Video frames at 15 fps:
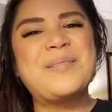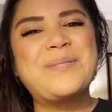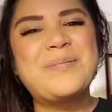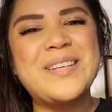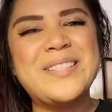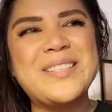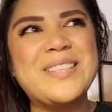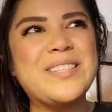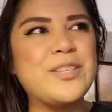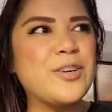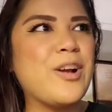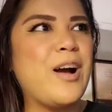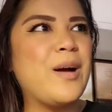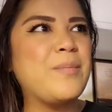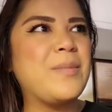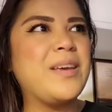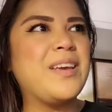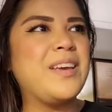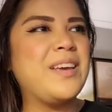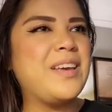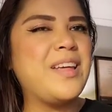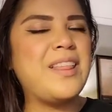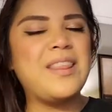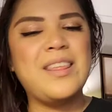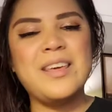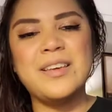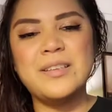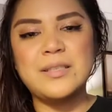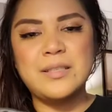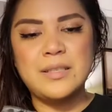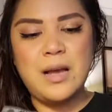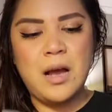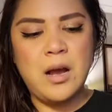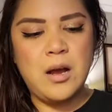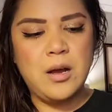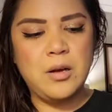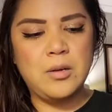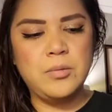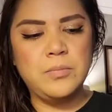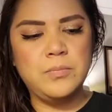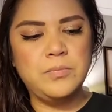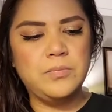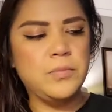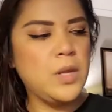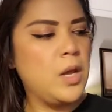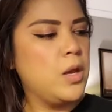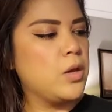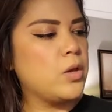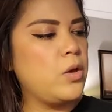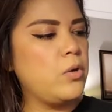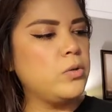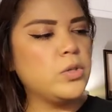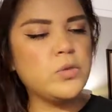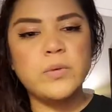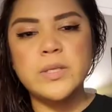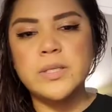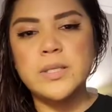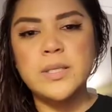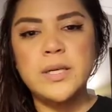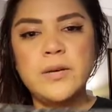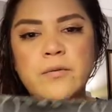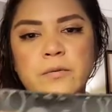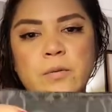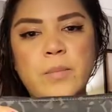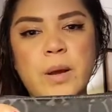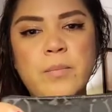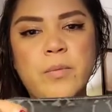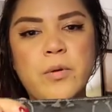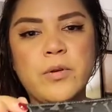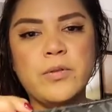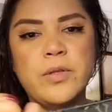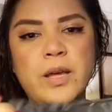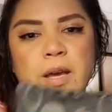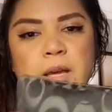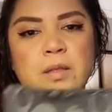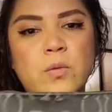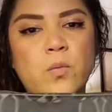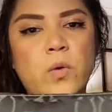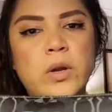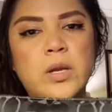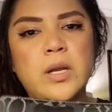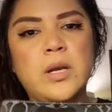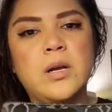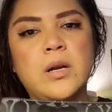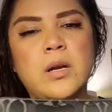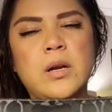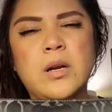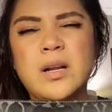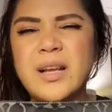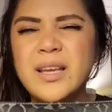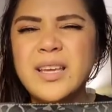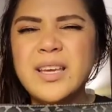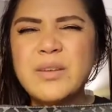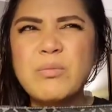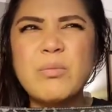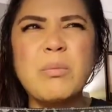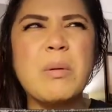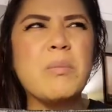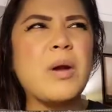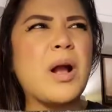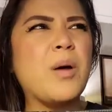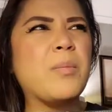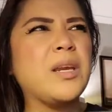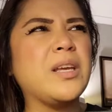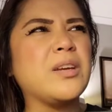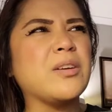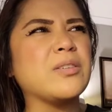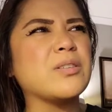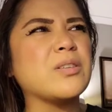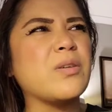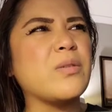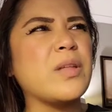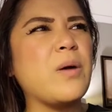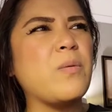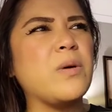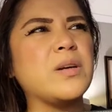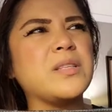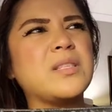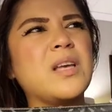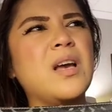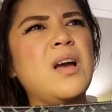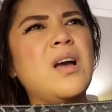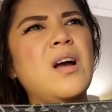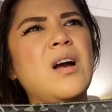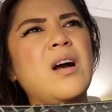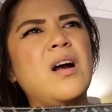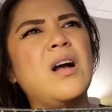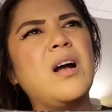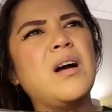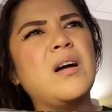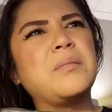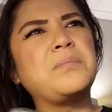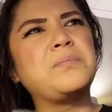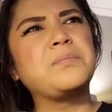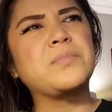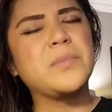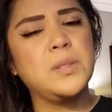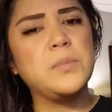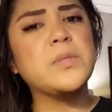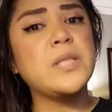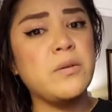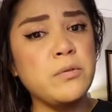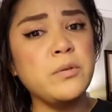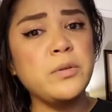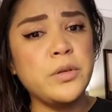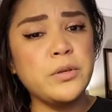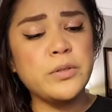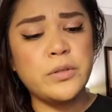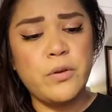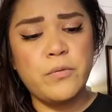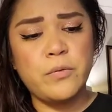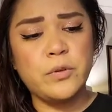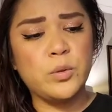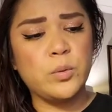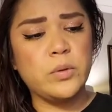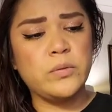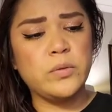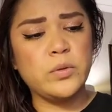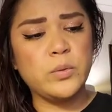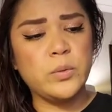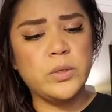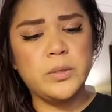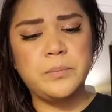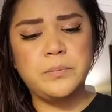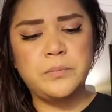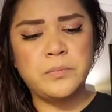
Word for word: My sister got me this um, Coach wristlet for my birthday the one year. I can't remember how many years ago that was. Um, several years ago for sure, for sure.